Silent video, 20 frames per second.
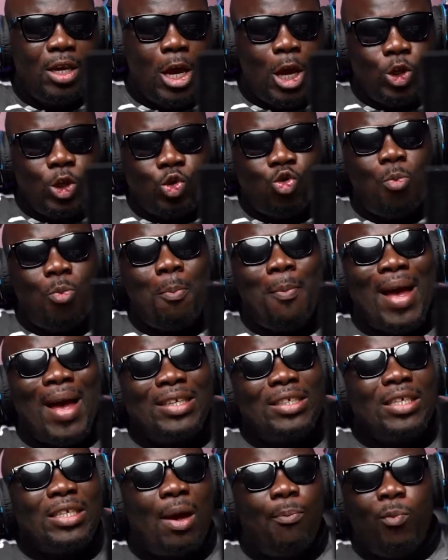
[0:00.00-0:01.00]
to
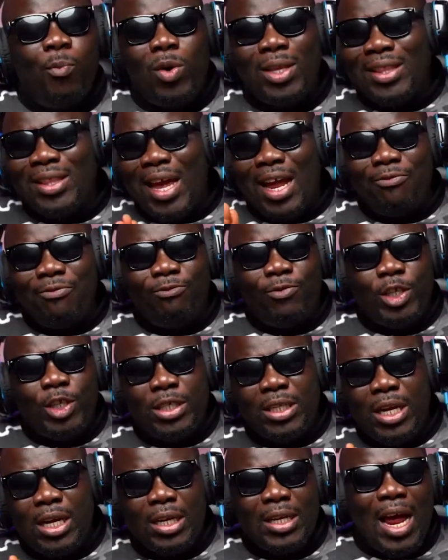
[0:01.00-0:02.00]
match up with that
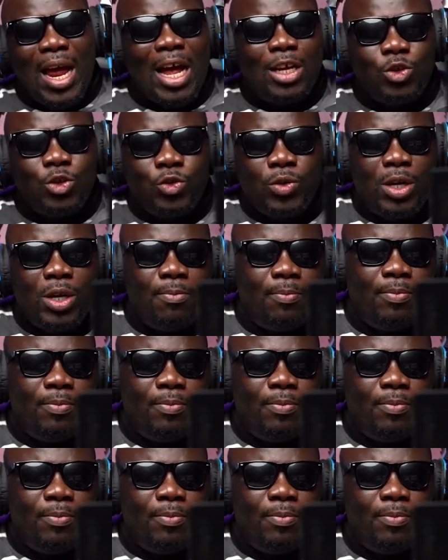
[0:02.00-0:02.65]
vision and that dream.